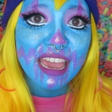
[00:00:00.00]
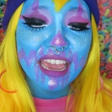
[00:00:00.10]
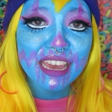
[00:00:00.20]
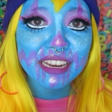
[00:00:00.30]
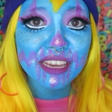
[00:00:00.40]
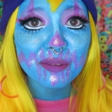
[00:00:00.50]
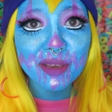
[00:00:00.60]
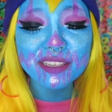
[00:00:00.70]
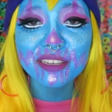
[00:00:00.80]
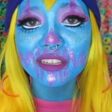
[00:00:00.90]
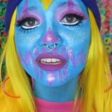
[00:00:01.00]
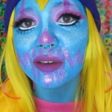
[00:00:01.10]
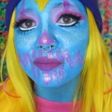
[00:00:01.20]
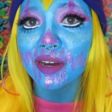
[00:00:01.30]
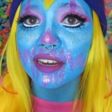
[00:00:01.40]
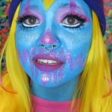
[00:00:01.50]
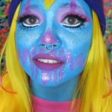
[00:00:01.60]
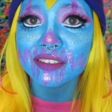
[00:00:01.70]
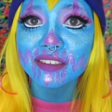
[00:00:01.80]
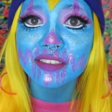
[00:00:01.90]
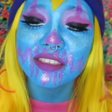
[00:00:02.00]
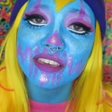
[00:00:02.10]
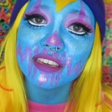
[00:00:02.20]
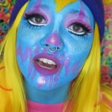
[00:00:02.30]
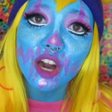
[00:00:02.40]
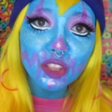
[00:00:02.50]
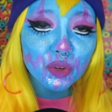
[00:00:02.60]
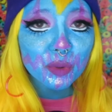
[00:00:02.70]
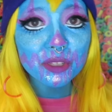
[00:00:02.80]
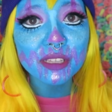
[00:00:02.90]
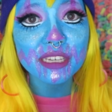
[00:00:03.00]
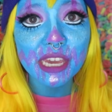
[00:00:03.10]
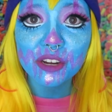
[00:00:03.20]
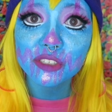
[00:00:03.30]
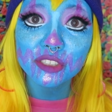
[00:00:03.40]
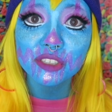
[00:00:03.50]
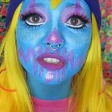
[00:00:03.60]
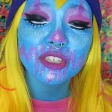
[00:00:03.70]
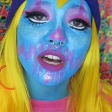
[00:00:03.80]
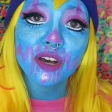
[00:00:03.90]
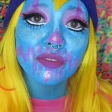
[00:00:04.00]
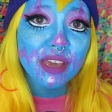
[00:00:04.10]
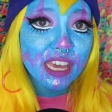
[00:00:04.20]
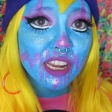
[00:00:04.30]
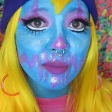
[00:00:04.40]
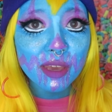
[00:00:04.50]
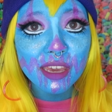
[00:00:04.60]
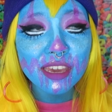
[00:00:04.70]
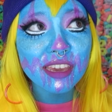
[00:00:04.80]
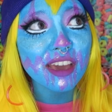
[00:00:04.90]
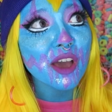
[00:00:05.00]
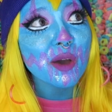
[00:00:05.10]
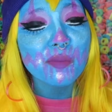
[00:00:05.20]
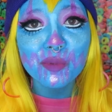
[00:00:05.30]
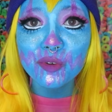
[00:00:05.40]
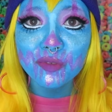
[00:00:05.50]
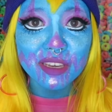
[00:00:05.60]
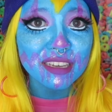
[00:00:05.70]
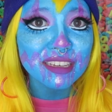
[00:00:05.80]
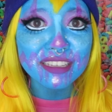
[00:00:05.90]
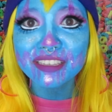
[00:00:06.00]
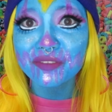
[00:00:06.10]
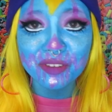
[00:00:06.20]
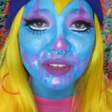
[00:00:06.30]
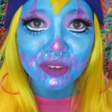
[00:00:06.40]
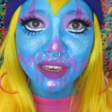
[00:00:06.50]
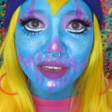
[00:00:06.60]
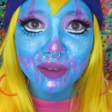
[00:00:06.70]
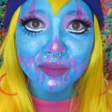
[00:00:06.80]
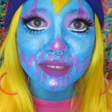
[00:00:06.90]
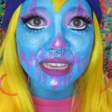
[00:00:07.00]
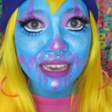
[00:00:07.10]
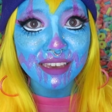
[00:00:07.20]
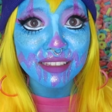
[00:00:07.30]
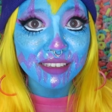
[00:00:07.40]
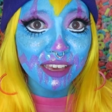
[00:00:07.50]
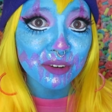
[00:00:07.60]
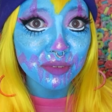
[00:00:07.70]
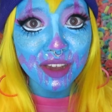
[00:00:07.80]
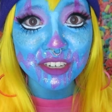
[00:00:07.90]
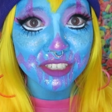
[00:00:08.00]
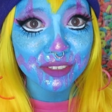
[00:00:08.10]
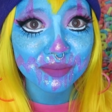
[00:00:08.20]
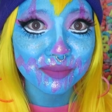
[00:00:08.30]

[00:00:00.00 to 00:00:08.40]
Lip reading: and it basically combines the otherworldly characters of anime, movies, video games, and Gyaru fashion.